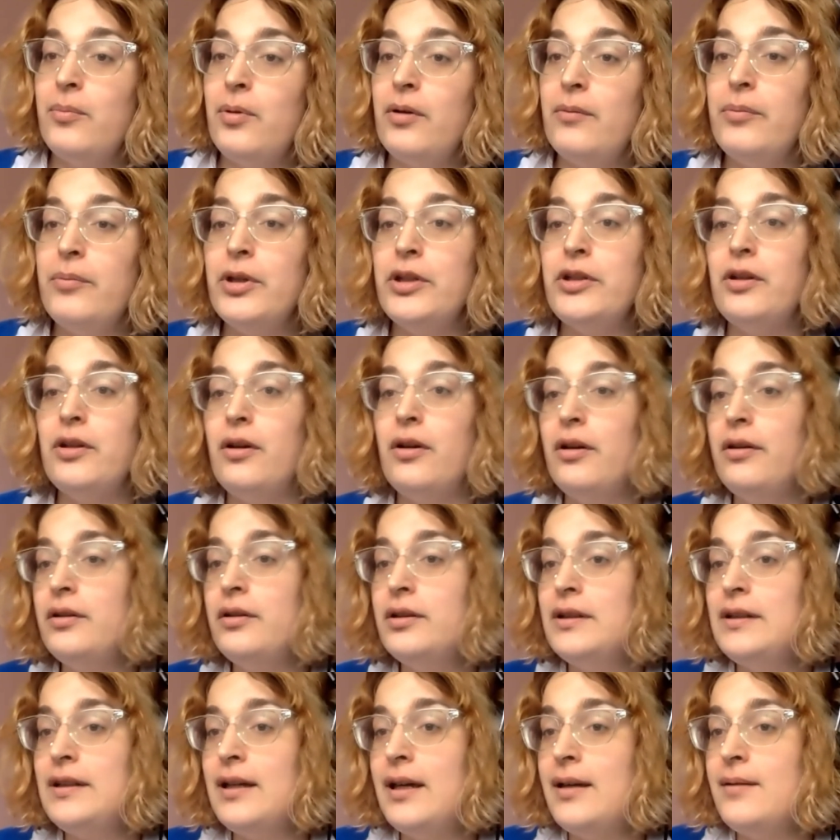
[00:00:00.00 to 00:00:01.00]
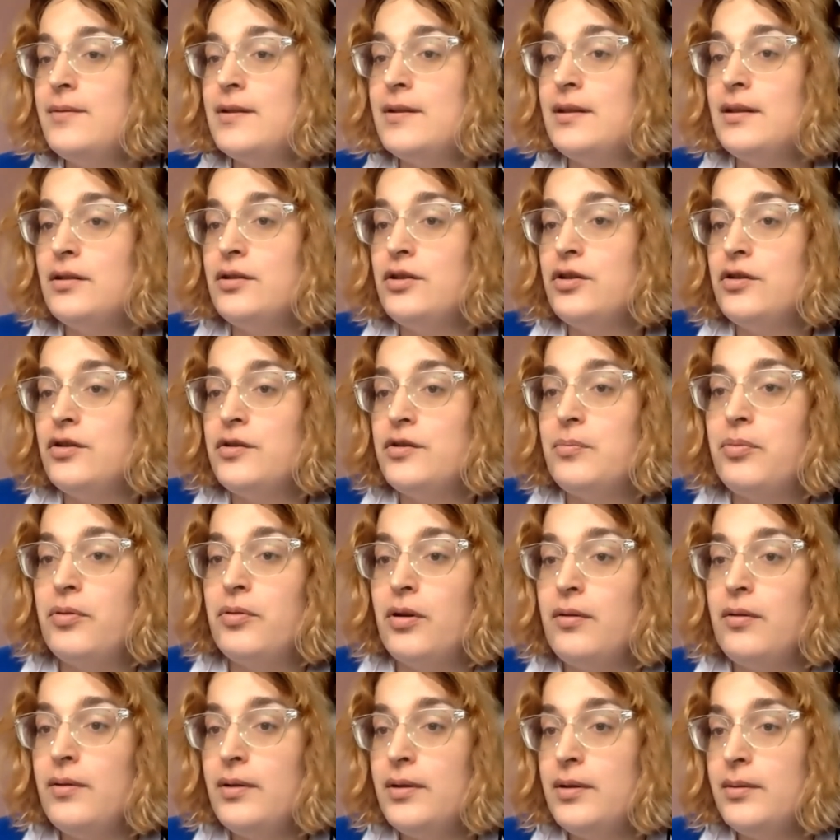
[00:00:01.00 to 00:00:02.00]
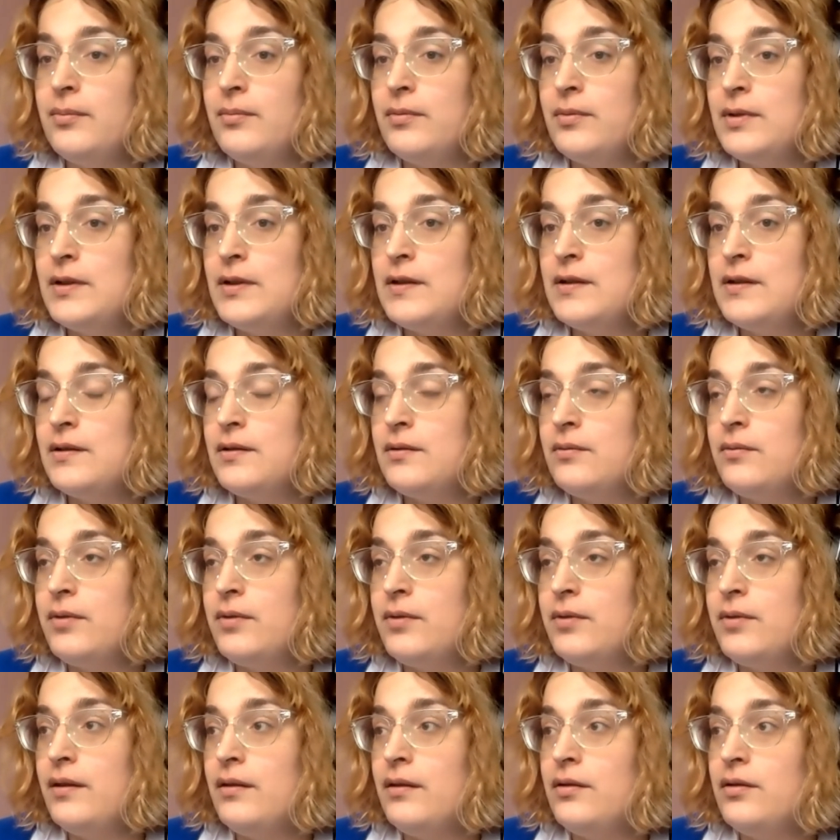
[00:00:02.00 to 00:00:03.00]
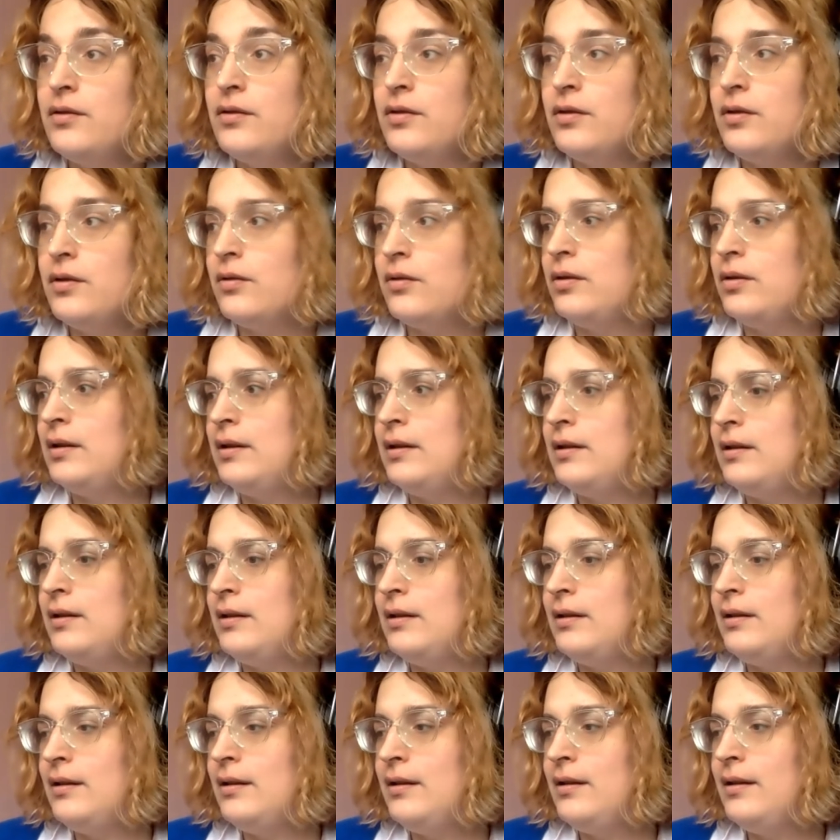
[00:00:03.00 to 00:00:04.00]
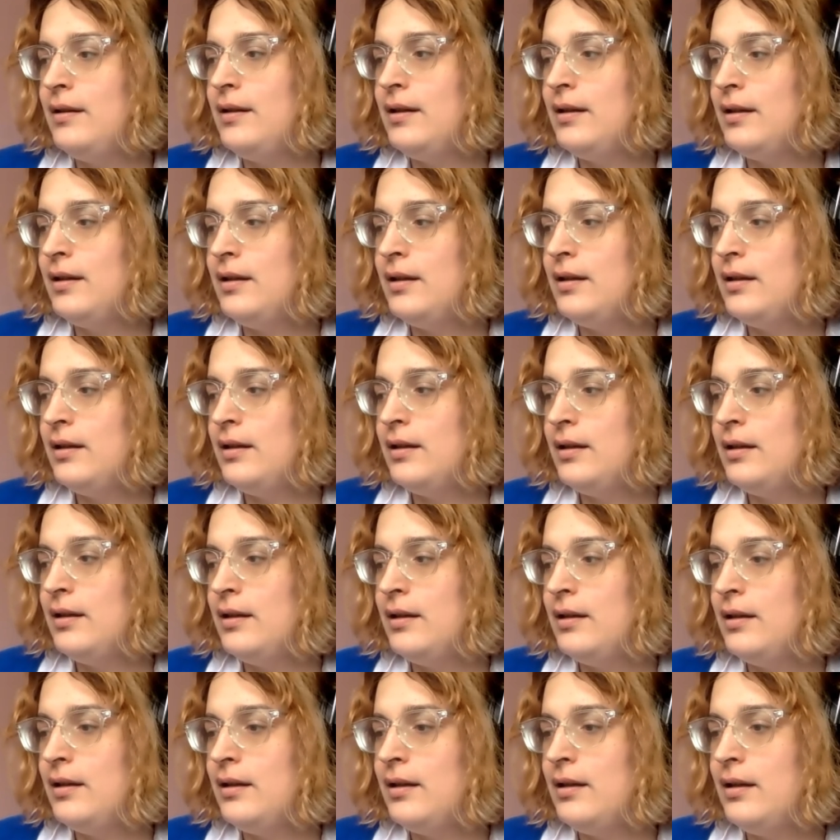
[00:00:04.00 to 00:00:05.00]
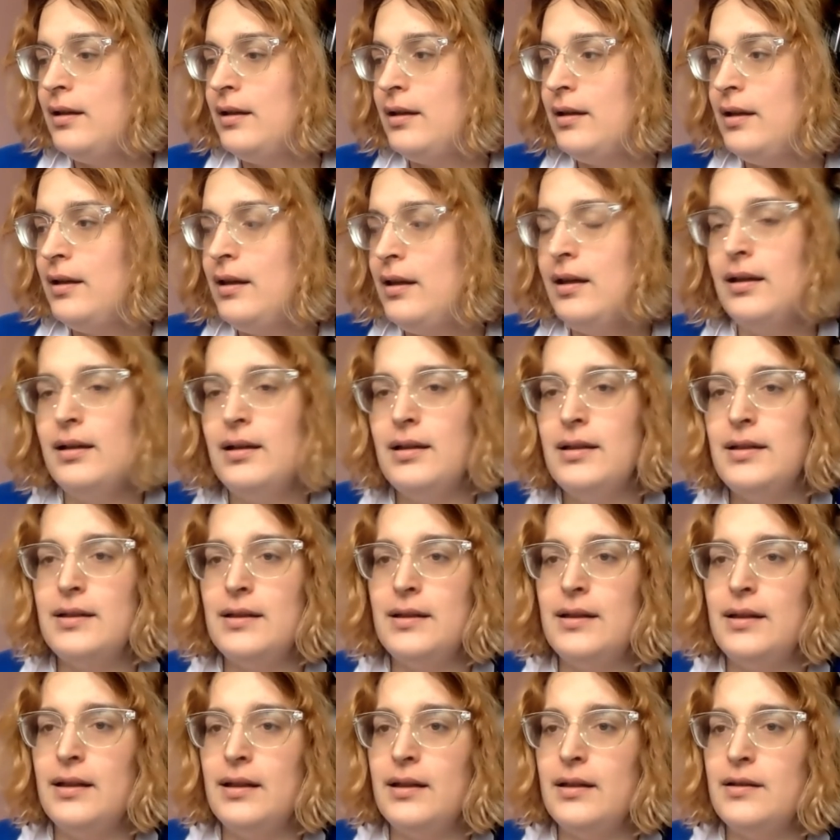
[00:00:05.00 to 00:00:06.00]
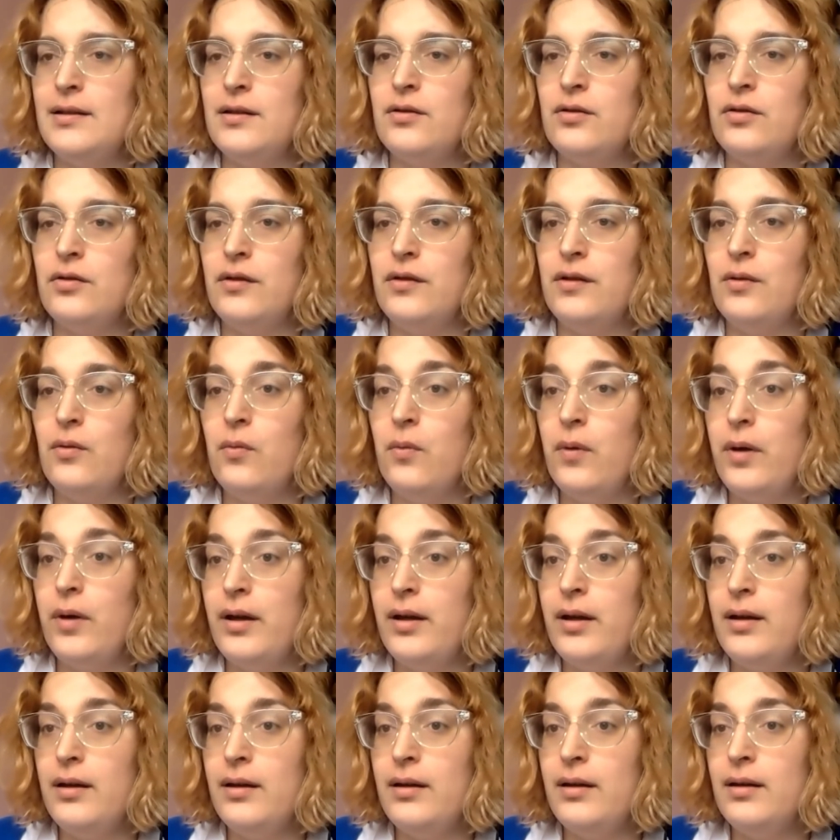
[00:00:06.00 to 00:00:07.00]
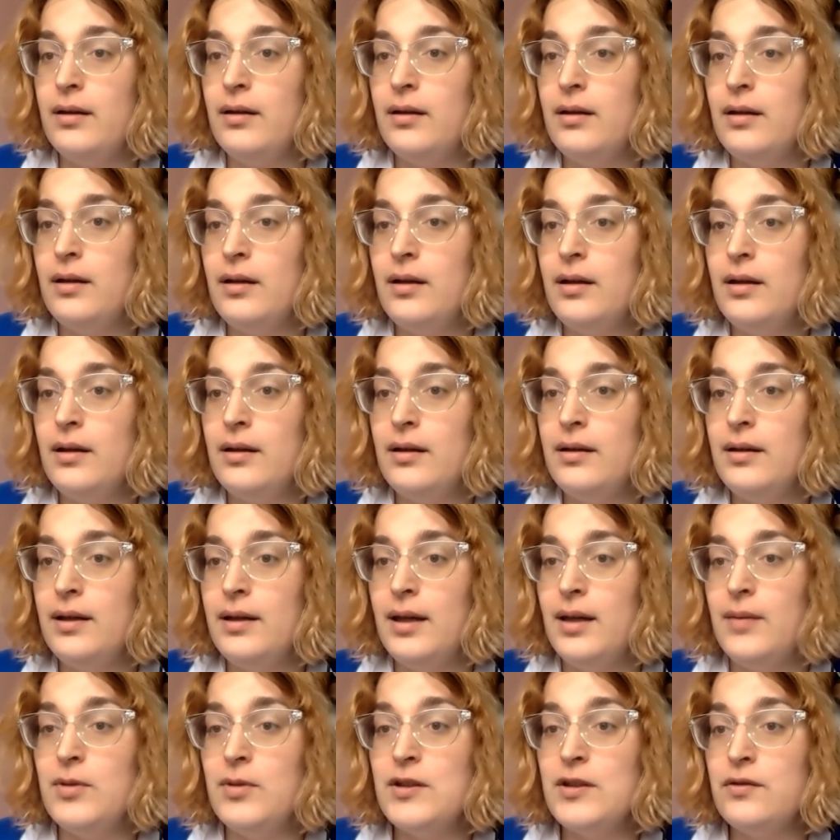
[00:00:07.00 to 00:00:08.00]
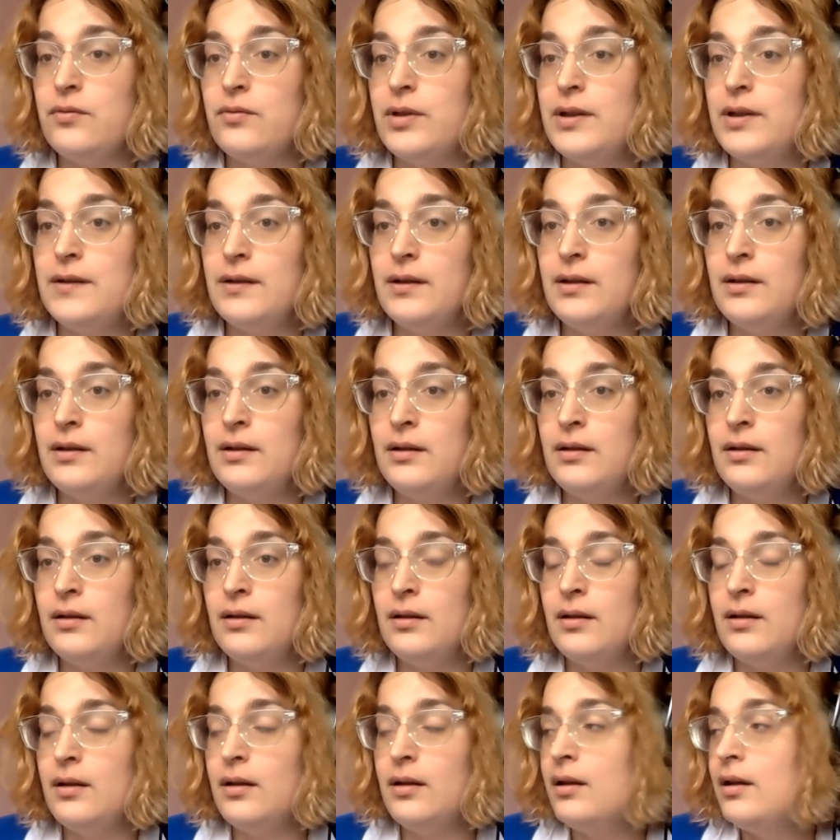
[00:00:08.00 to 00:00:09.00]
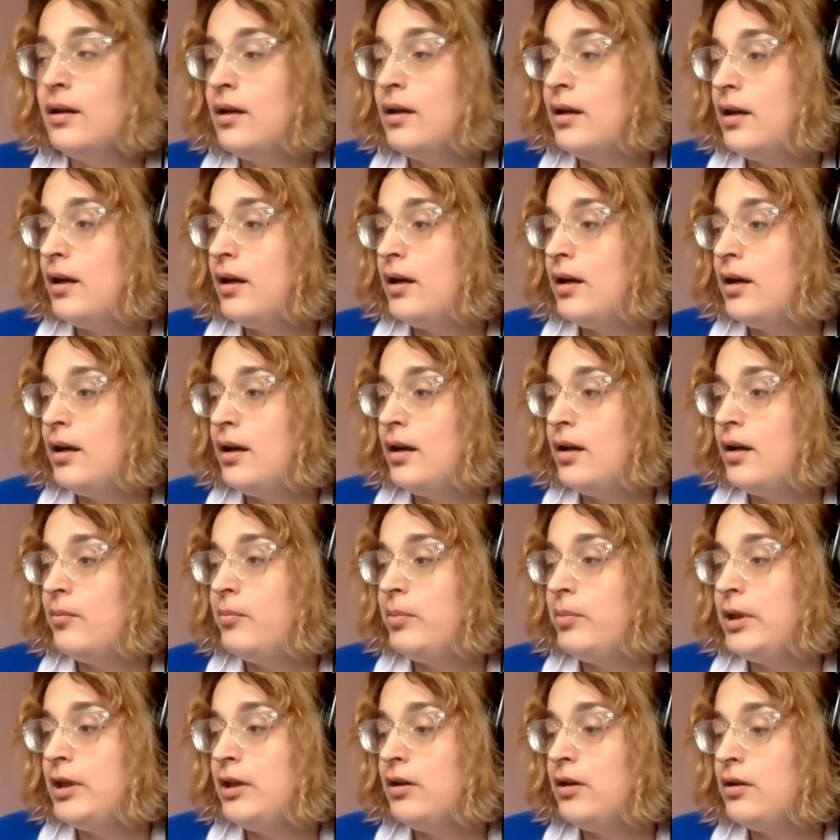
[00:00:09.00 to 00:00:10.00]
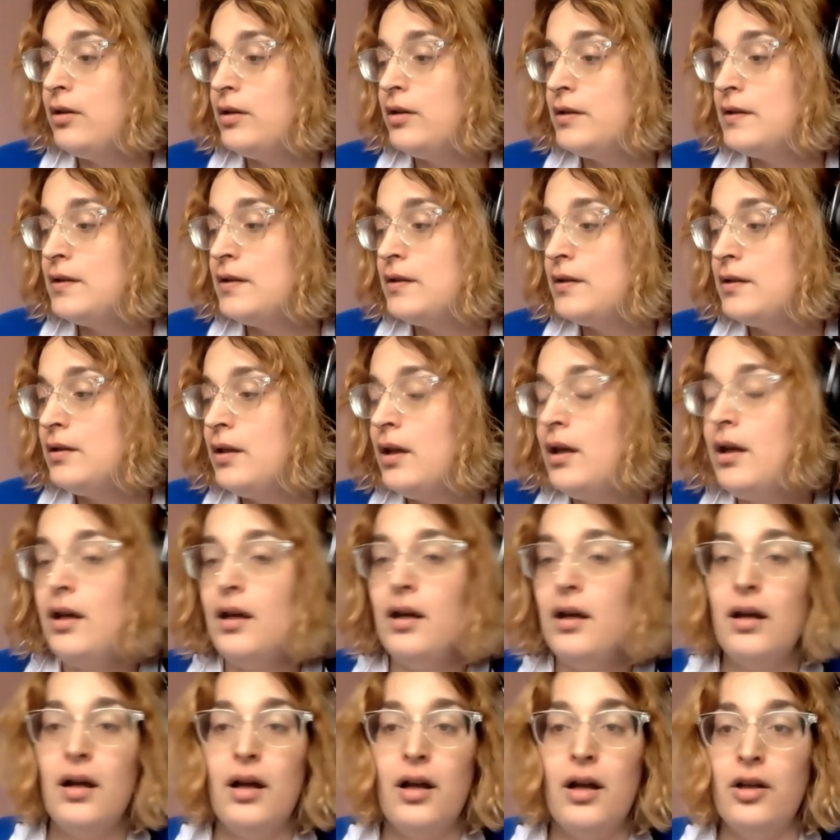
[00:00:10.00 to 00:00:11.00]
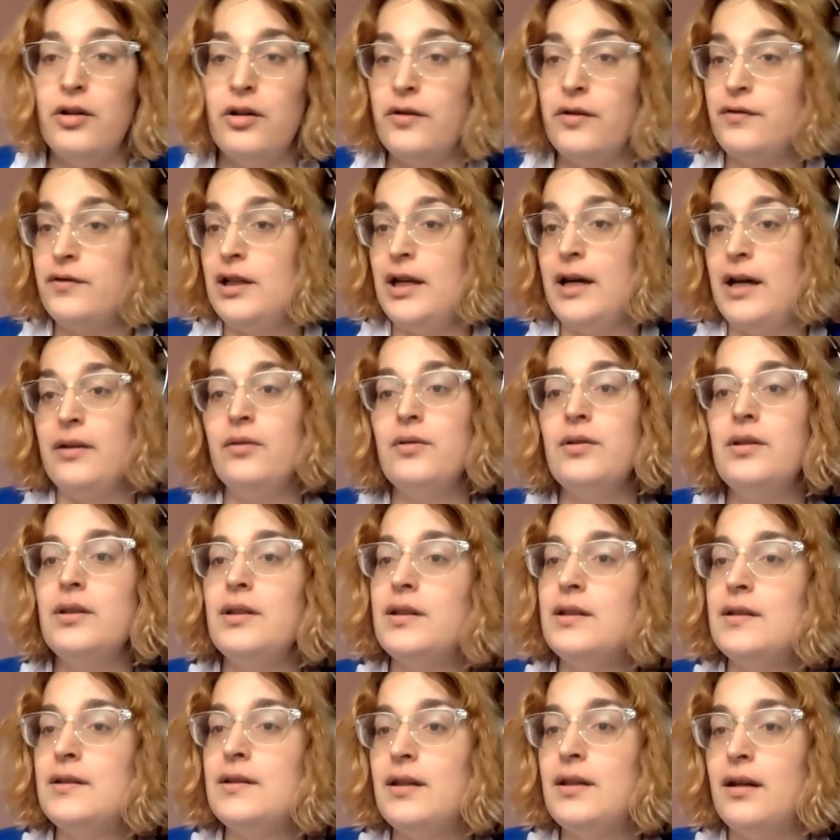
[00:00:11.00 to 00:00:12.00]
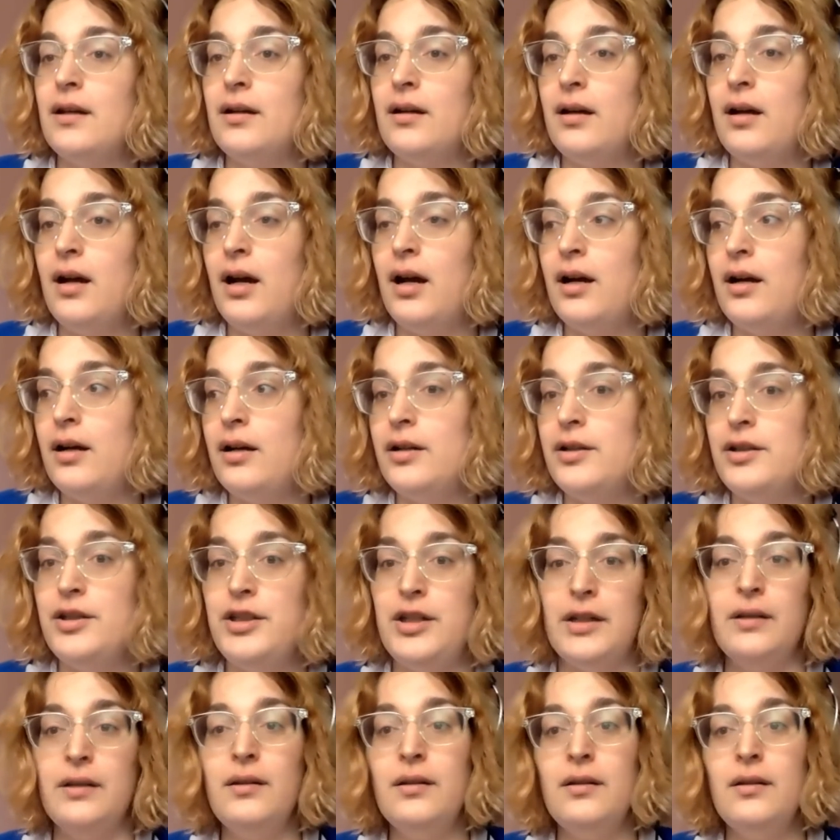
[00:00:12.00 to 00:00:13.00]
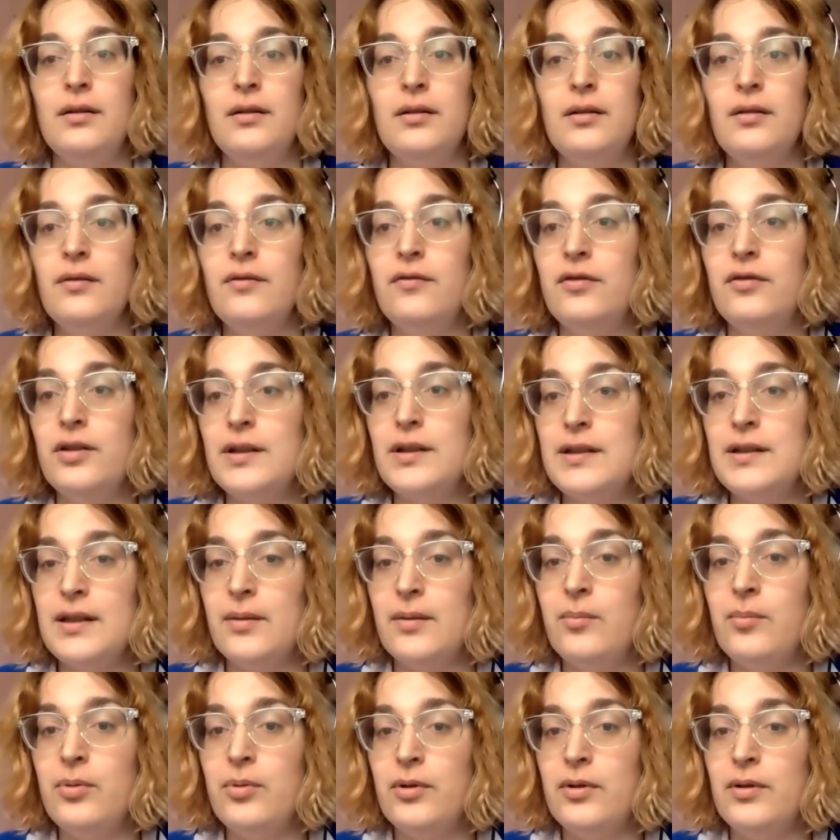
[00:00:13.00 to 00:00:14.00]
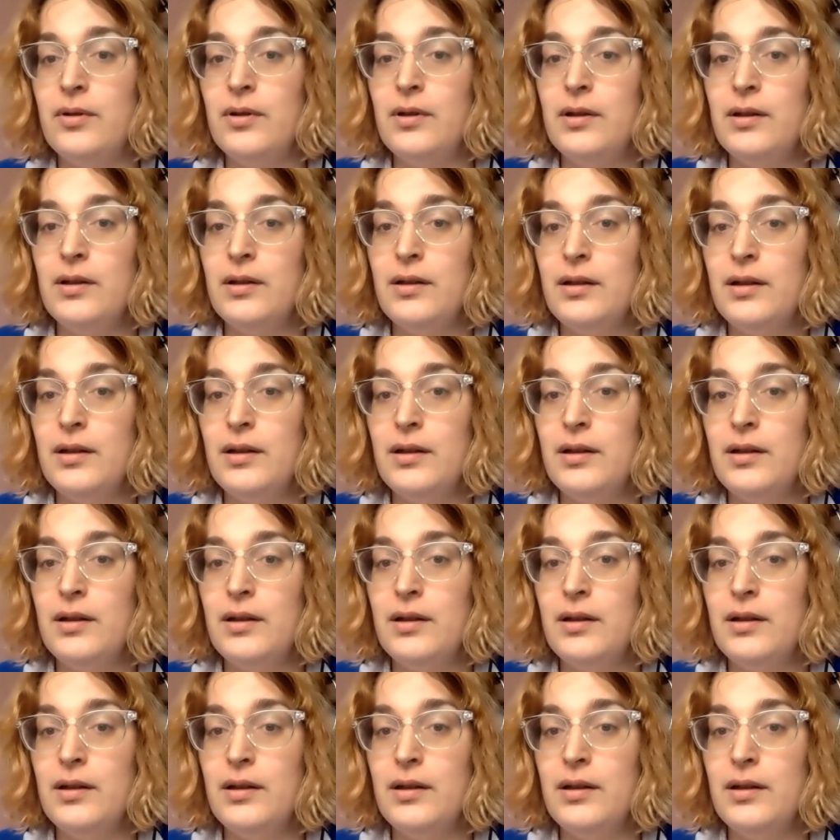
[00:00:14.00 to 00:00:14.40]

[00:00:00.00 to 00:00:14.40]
But other times there's just problems with, the English text or the way the game is written, because a lot of languages are gendered, for example,